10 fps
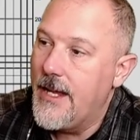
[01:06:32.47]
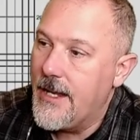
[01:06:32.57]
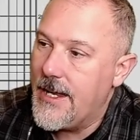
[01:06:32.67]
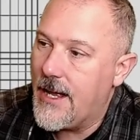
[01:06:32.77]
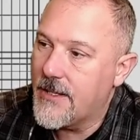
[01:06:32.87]

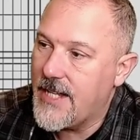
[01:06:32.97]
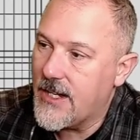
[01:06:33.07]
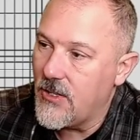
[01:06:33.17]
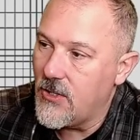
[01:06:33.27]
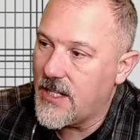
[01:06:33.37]
Now take a
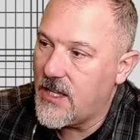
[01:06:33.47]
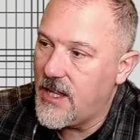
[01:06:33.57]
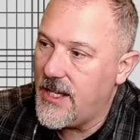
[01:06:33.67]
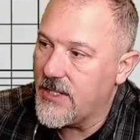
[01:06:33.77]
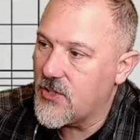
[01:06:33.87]
look at
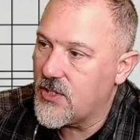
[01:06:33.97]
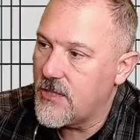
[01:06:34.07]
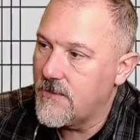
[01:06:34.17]
this.